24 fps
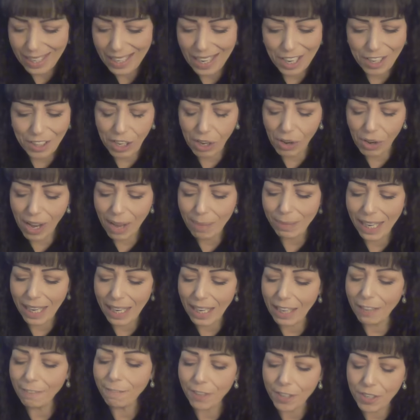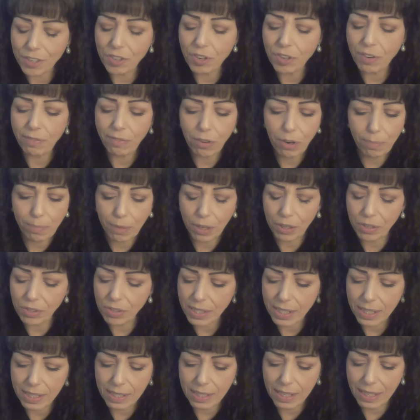Although I'm getting, first and
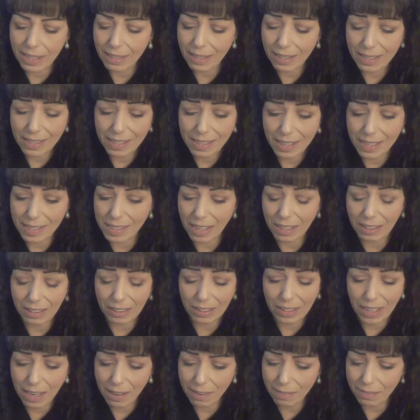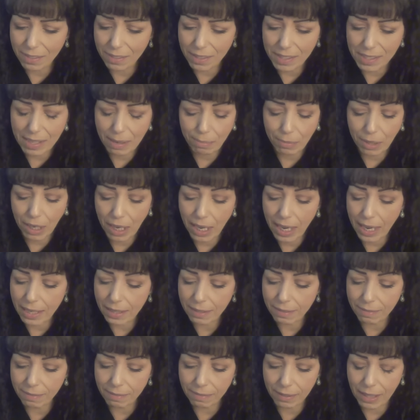foremost, it's a love. It's some kind
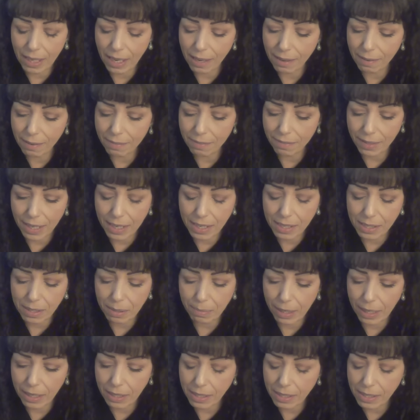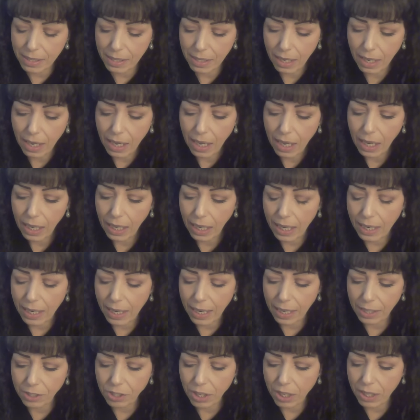of love, intimate
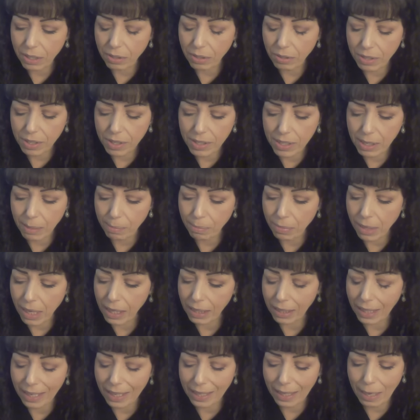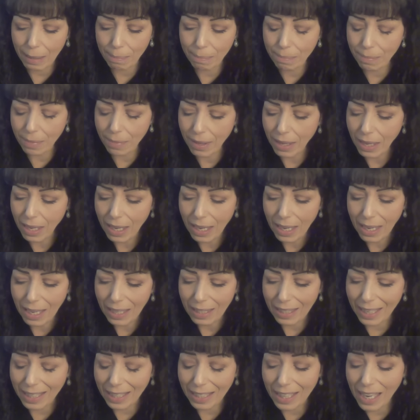connection, or something like
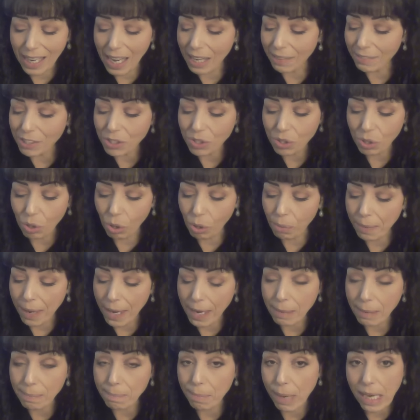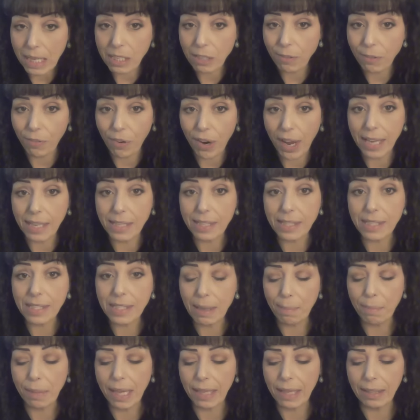a kind of a soulmate, best friend,
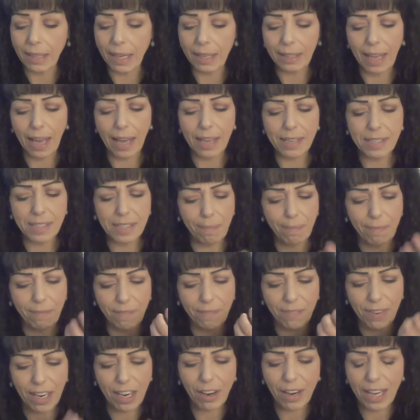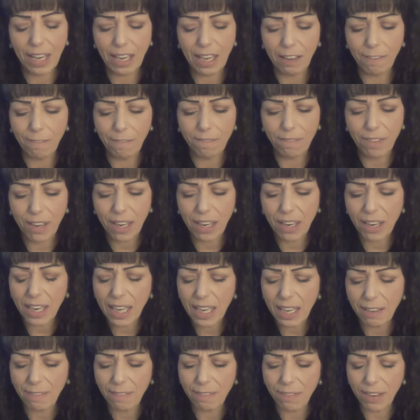something like that. Some very,
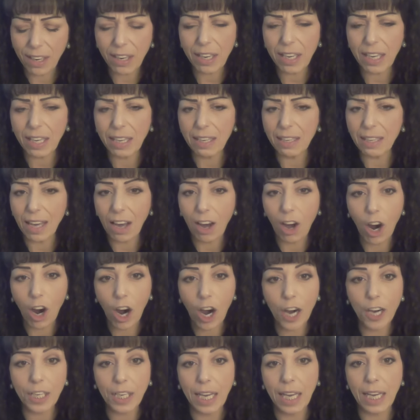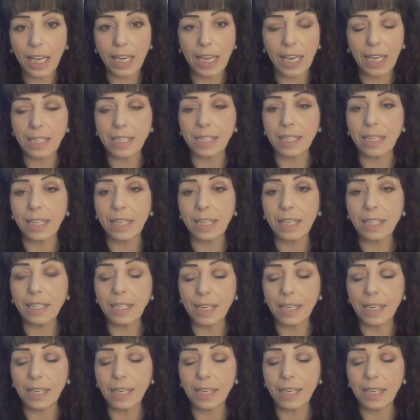very, very heart connected,